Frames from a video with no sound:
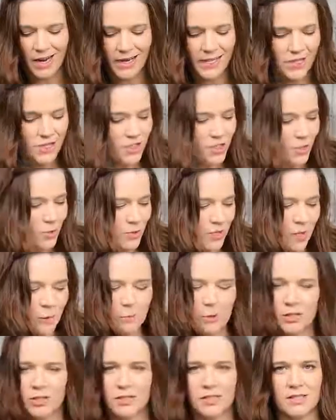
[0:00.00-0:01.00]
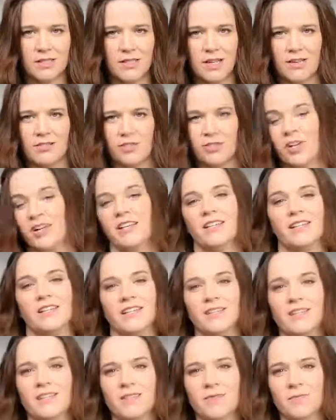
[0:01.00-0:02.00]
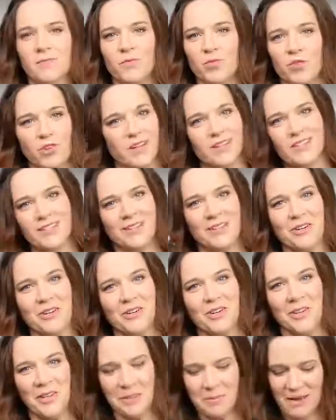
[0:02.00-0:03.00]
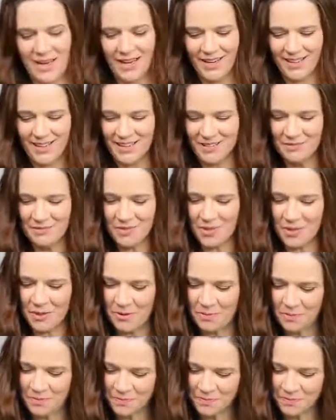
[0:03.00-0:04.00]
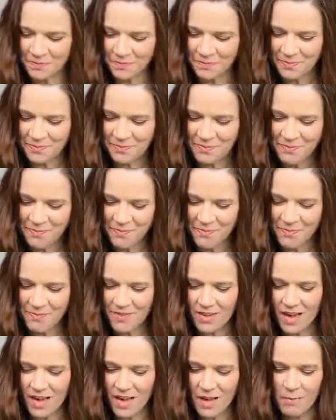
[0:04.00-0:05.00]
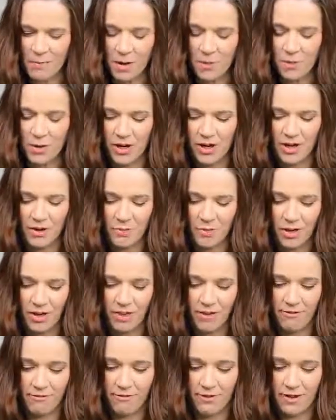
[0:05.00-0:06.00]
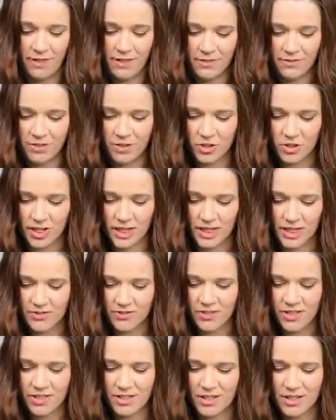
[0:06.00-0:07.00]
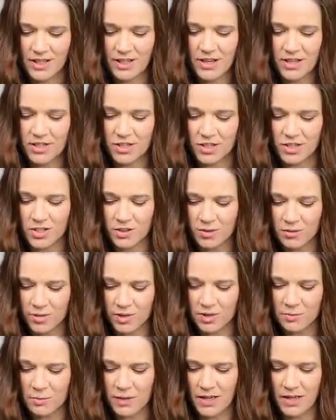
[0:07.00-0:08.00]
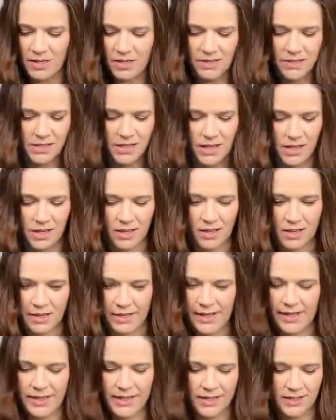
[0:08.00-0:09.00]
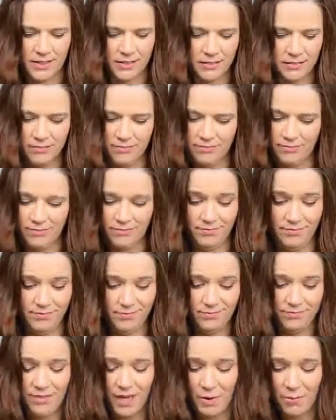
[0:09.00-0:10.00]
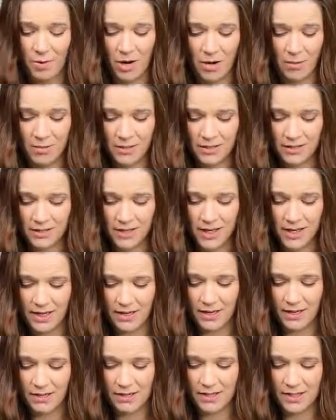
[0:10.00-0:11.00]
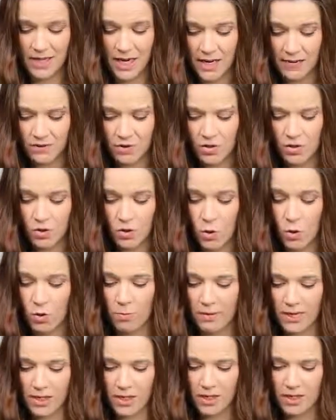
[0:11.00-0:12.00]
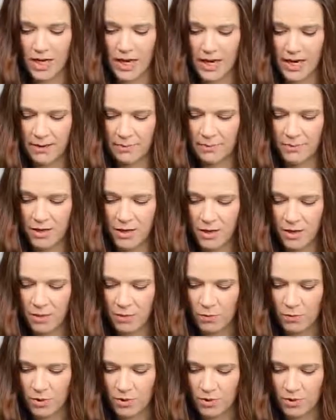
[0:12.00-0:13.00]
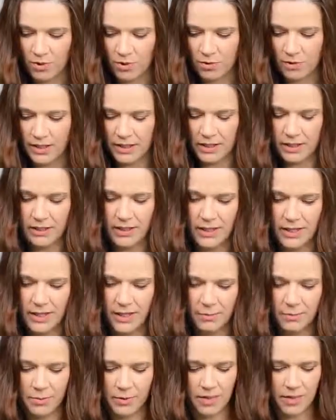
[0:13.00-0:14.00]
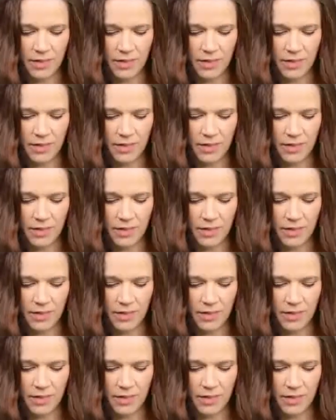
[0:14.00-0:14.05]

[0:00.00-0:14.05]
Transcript: I just use numbers instead of trying to trace the art on the back. So I'll put a number on the front of the transfer just to correspond, and I promise it saves so much time when you're going to clean up